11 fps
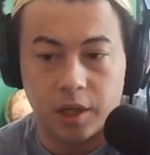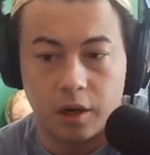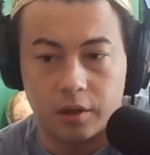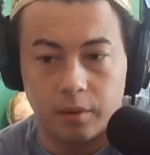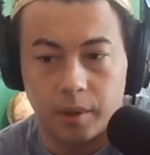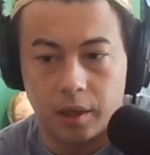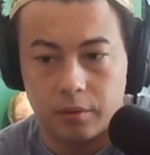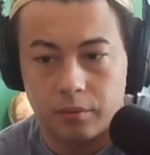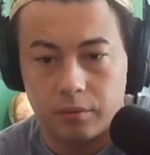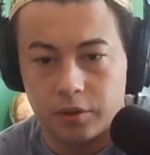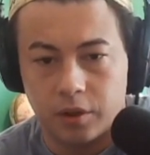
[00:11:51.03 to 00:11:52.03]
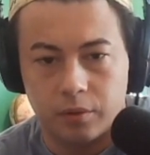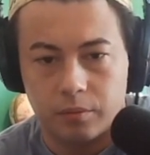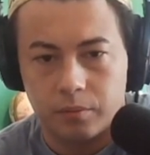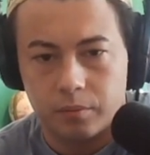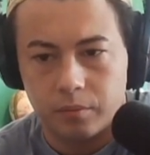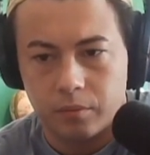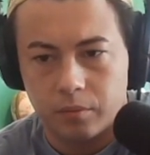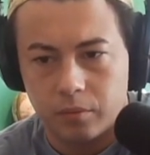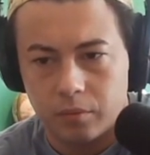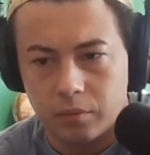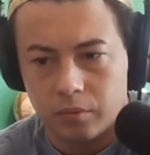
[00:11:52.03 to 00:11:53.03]
I'm talking about. Yes. So.
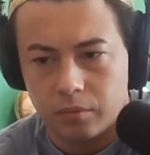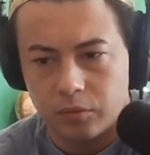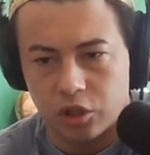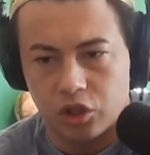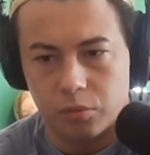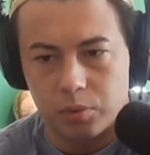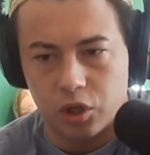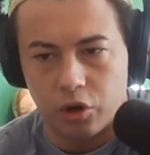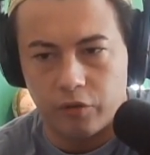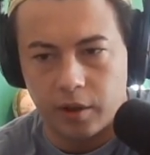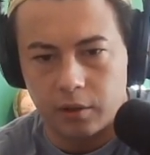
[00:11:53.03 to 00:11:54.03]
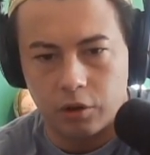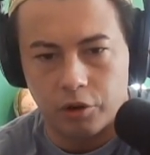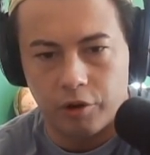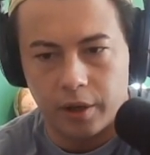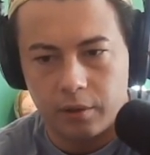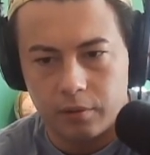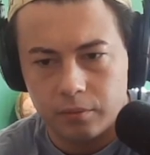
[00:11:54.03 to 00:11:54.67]
Just observing, learning.